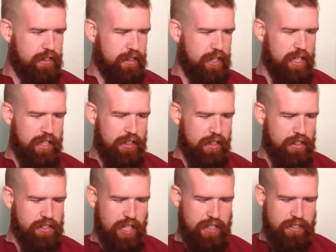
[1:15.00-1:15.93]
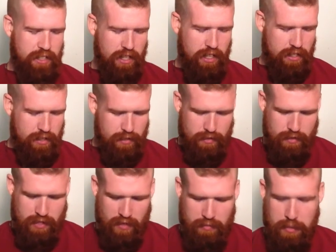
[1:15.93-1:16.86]
he said
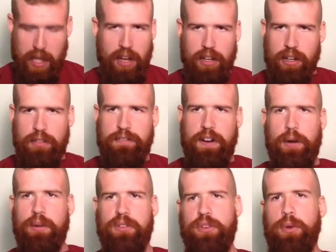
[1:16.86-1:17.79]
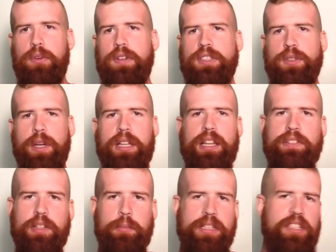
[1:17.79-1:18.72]
give me a fair review of it so I can
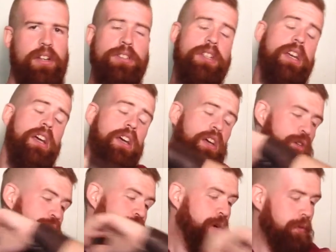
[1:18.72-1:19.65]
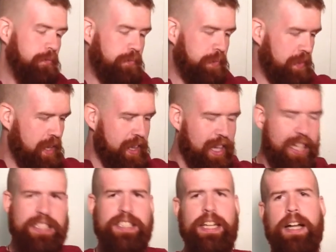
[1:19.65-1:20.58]
level up my skills. So
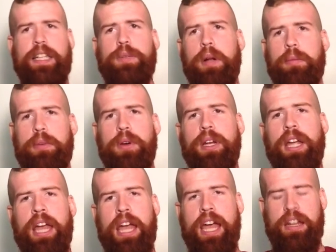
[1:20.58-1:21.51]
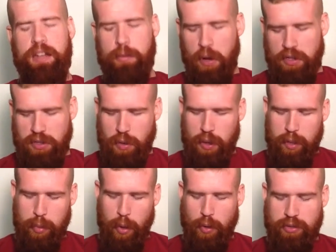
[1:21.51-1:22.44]
that's exactly what I'm doing, and I'm also going to
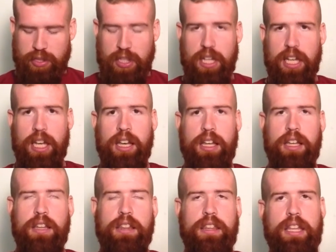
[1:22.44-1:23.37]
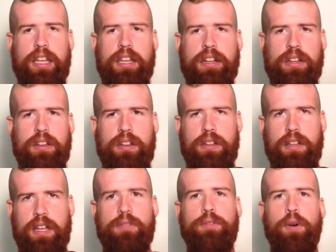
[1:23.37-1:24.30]
post the
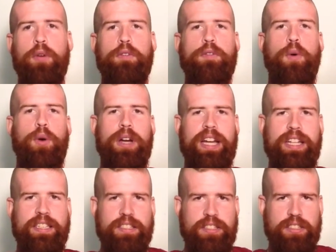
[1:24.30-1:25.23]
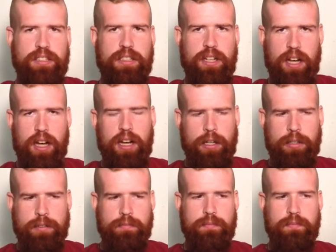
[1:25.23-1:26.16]
info for his Etsy